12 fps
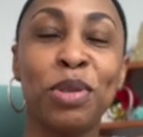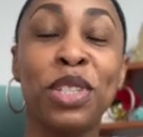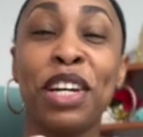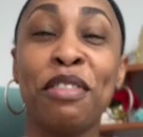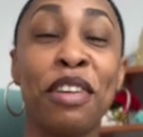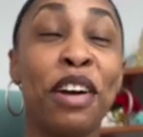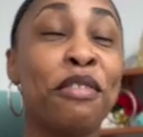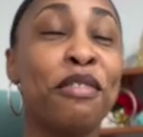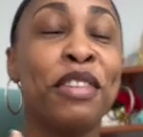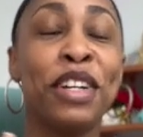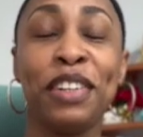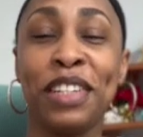which I found
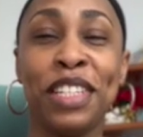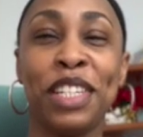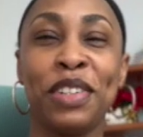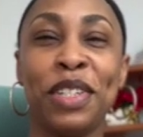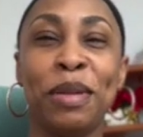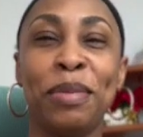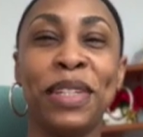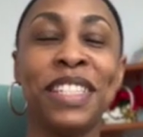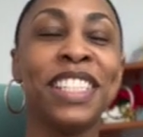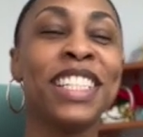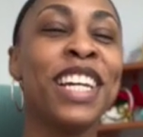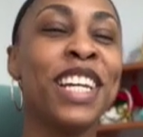very
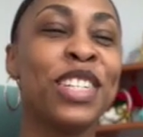serendipitous.